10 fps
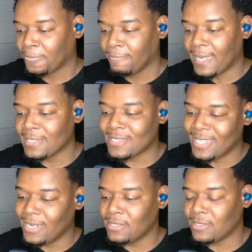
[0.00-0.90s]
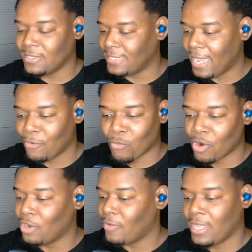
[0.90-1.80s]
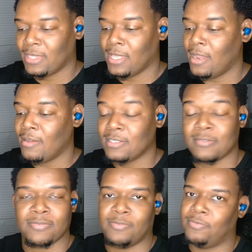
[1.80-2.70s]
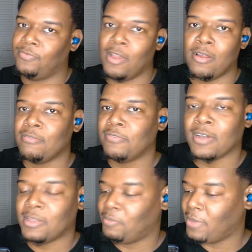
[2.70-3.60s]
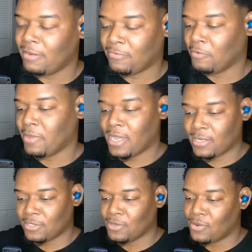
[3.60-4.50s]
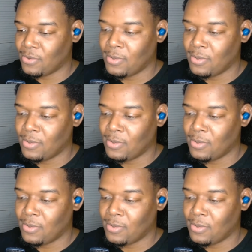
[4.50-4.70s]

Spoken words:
That sentence and that word right there is very fucking painful, man. So